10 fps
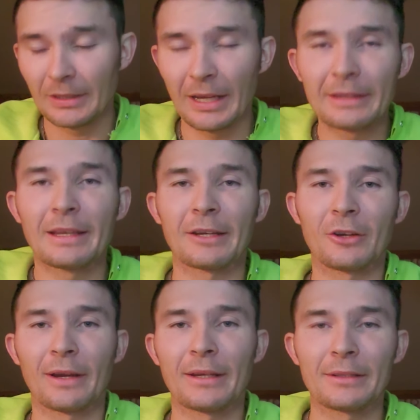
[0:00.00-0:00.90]
Ain't that
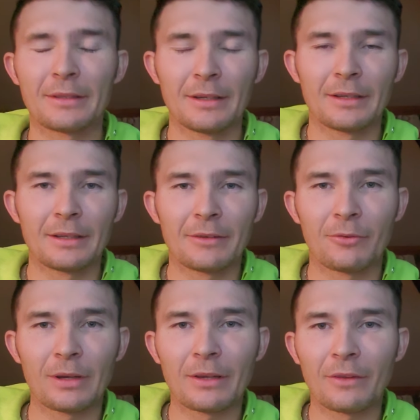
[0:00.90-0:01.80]
great? If
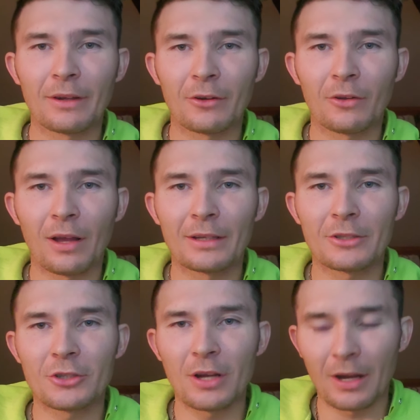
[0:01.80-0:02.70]
we can let our light
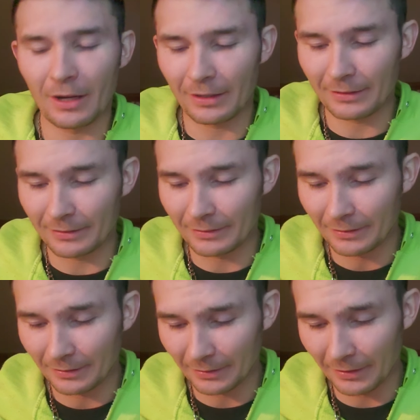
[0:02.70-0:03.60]
shine,
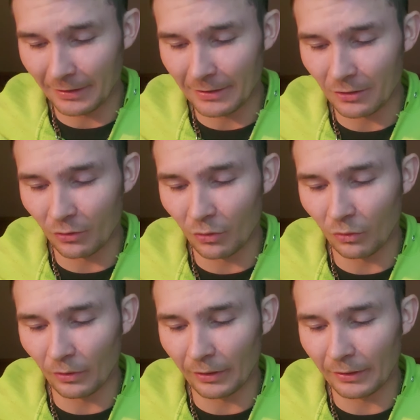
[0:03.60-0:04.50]
then His
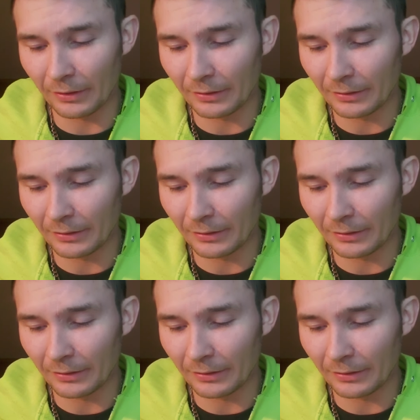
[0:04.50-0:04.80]
glory